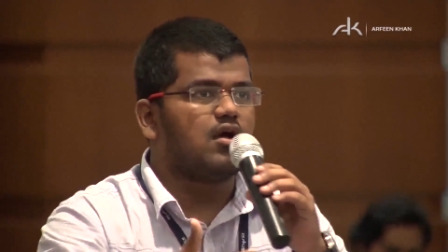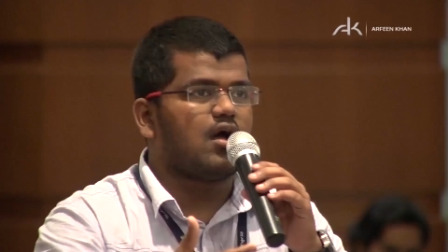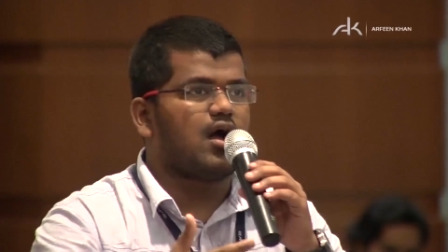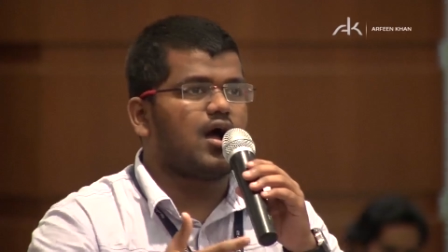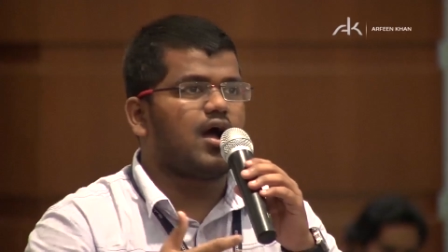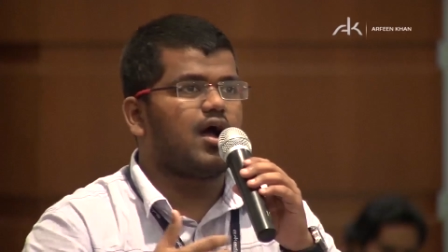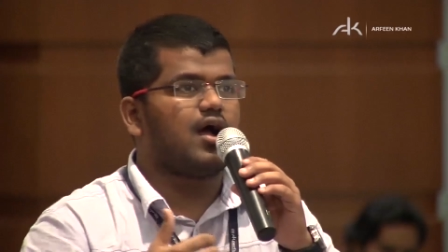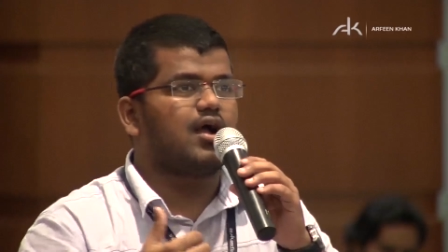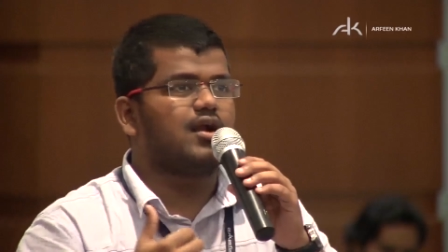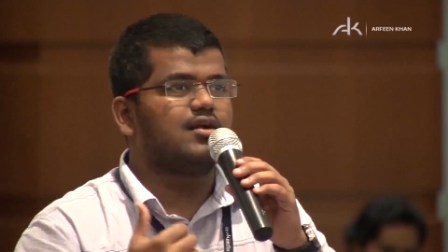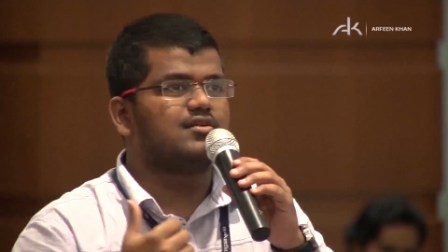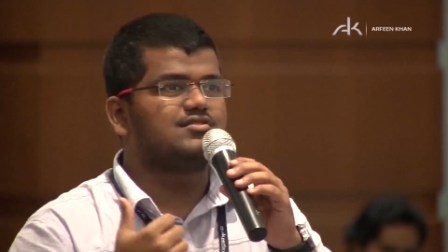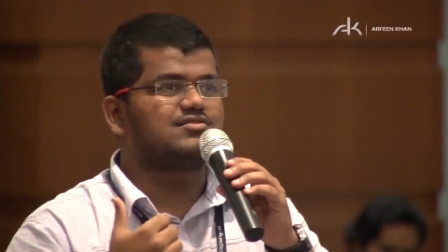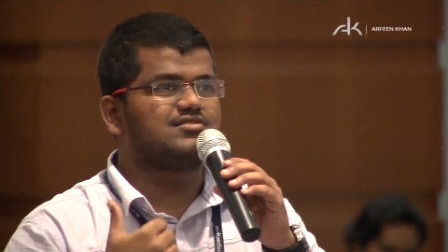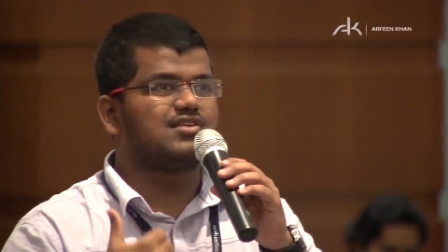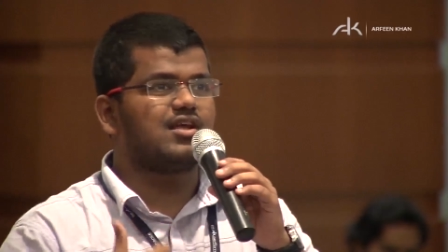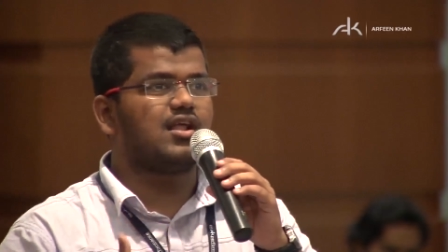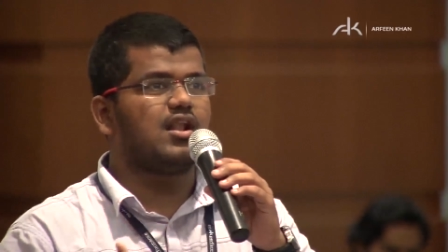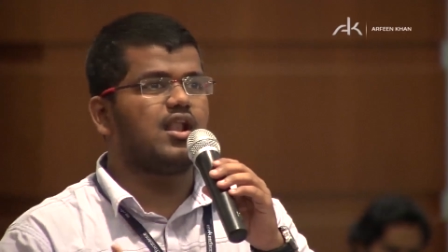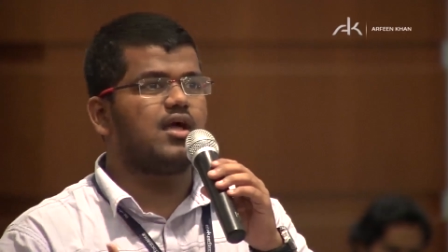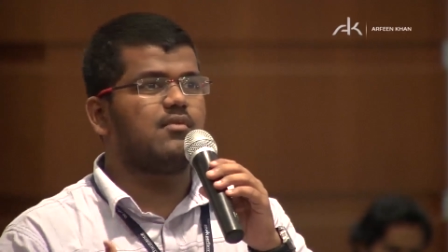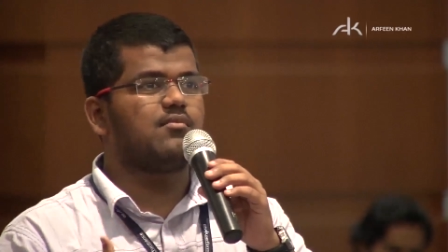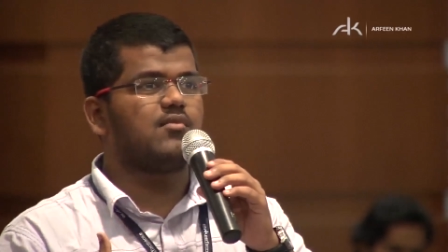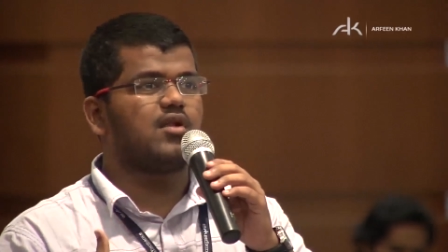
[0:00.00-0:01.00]
And still
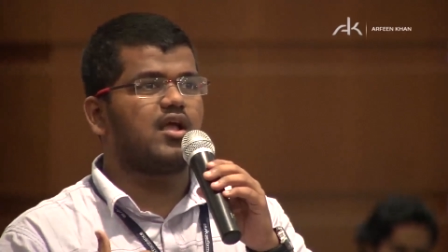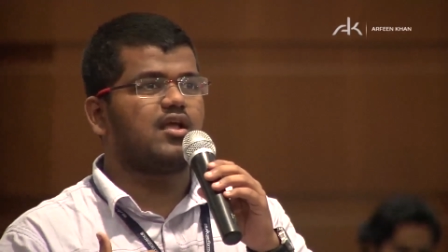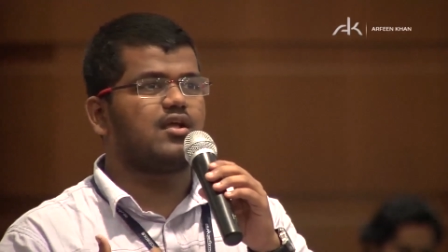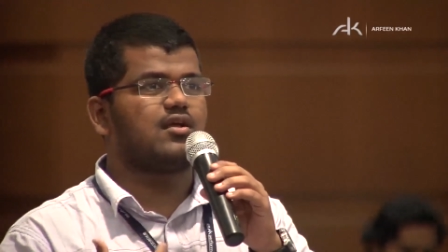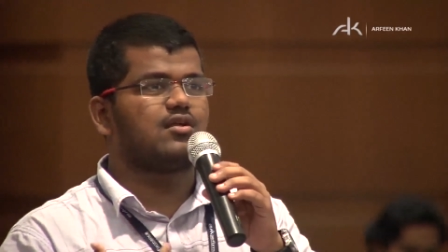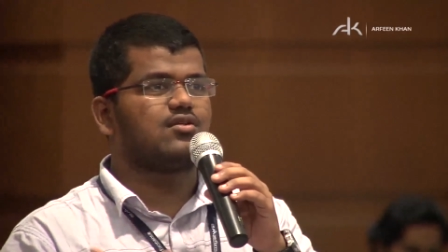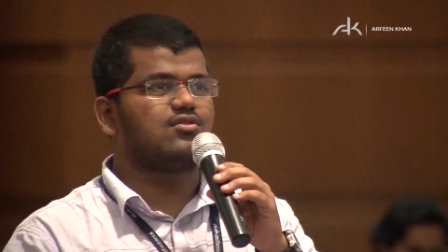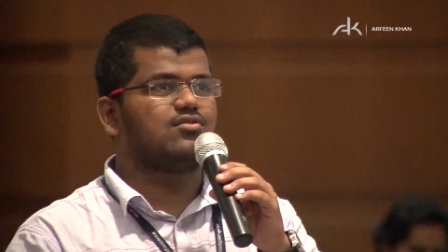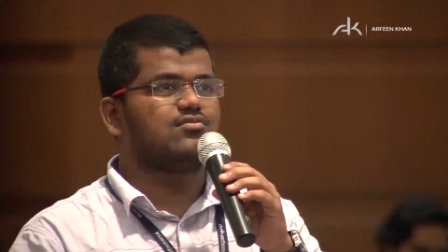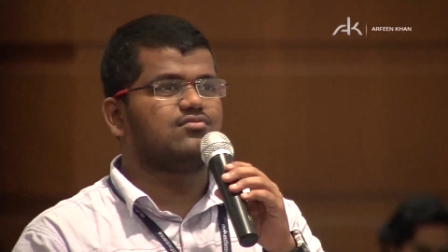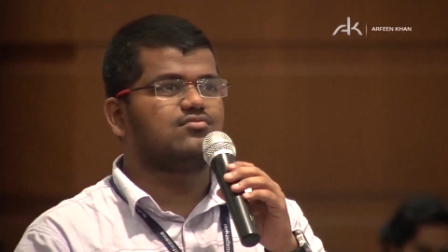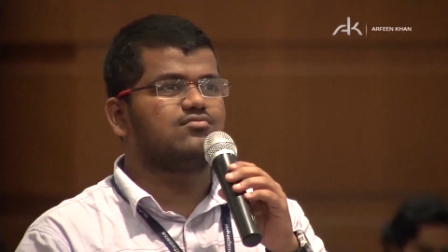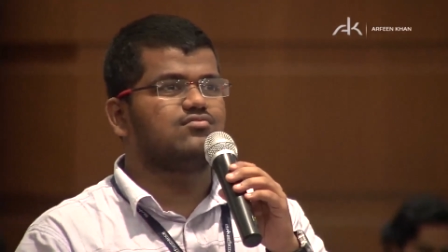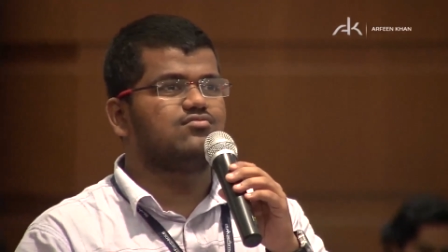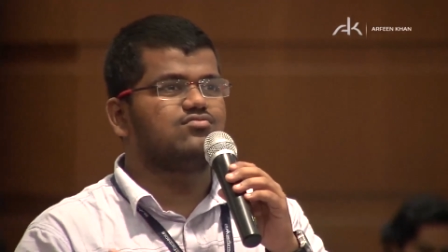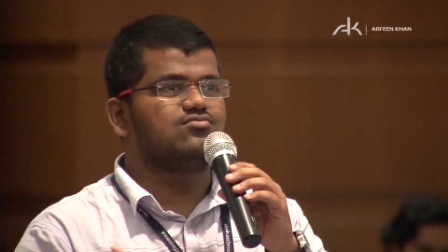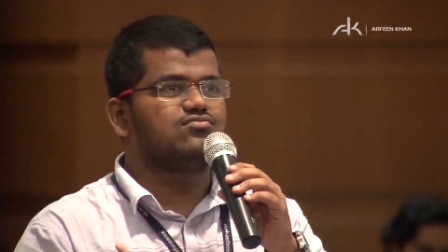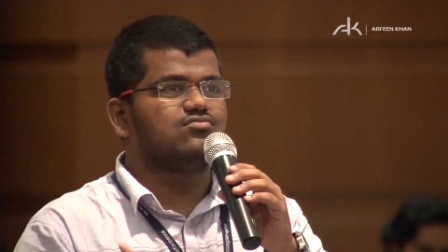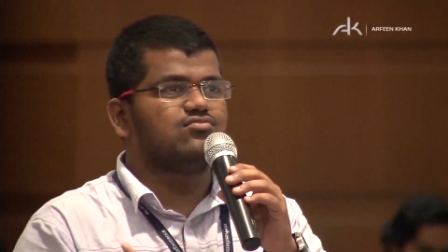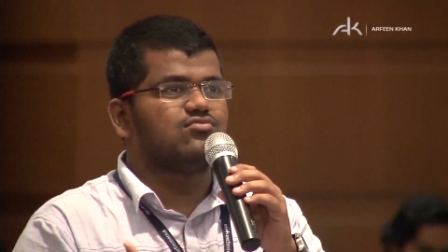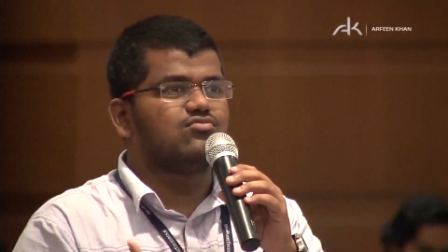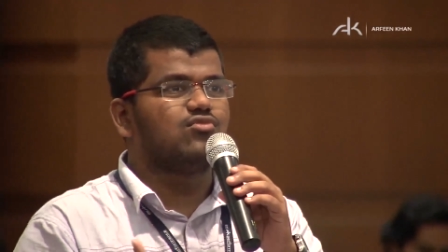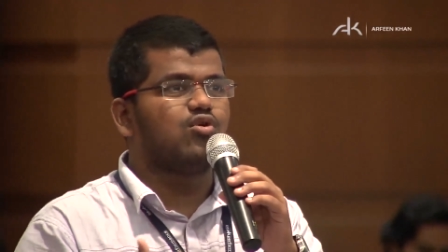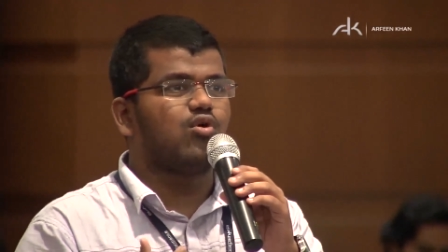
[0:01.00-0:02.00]
I'm like,
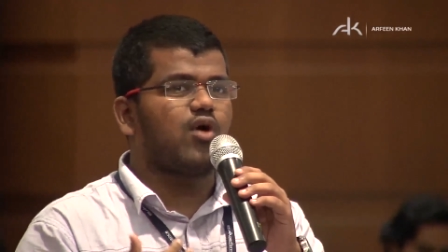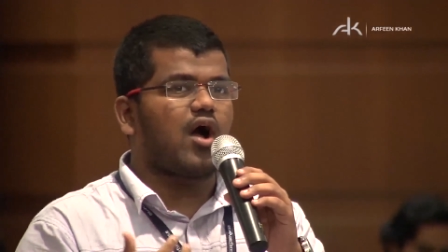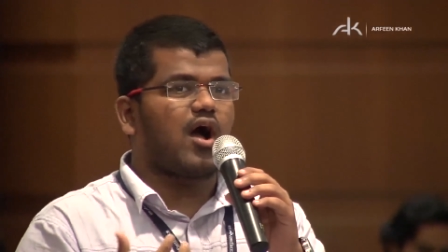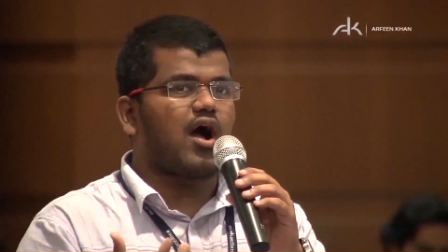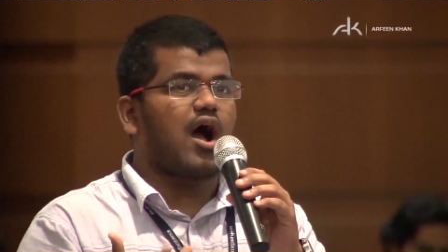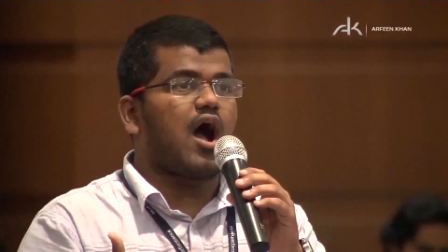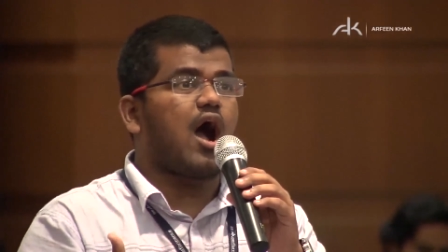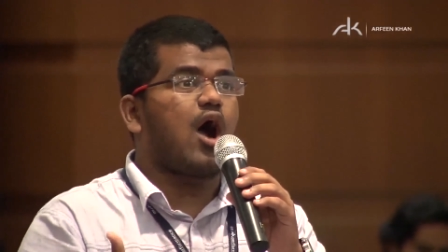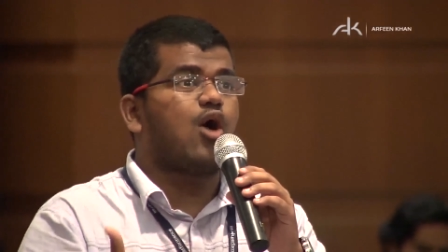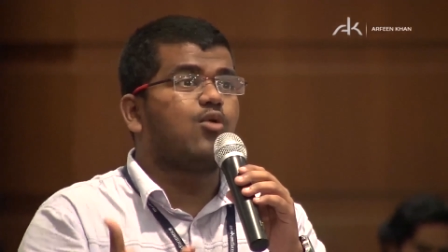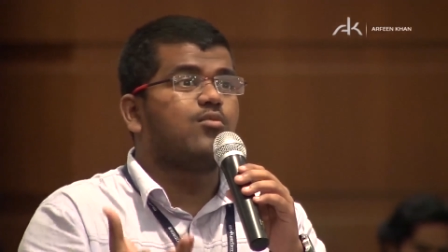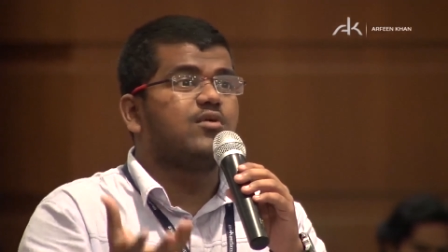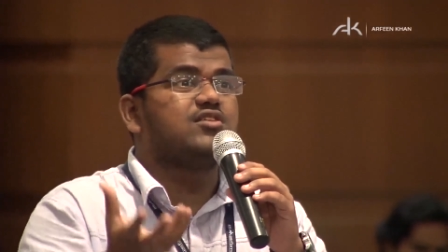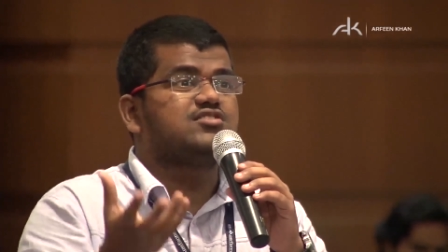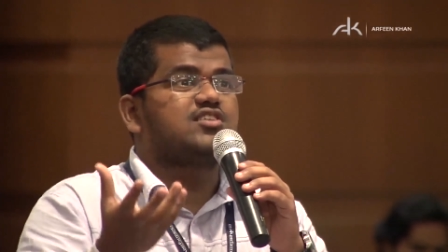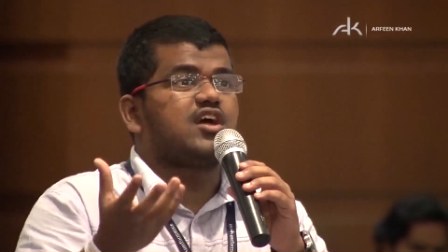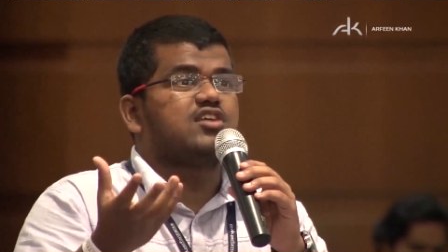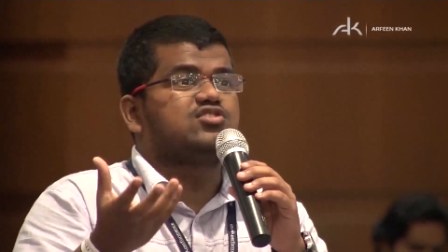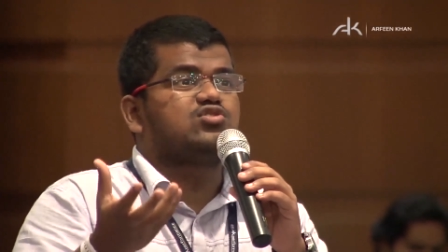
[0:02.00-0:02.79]
how much